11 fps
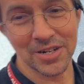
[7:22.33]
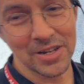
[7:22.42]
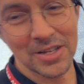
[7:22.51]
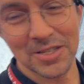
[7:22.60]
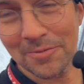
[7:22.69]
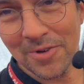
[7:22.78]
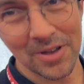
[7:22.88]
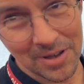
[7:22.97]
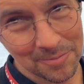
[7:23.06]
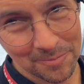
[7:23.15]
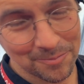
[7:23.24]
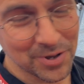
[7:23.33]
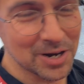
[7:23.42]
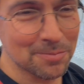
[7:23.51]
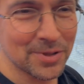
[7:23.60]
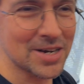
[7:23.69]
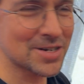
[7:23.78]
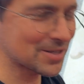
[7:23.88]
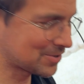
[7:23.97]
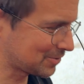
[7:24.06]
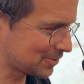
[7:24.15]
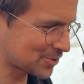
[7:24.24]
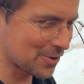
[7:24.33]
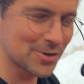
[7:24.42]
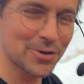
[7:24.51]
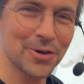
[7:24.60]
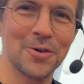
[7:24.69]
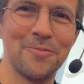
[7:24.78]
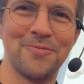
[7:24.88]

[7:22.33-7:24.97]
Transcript: It's been a pleasure to show it to you.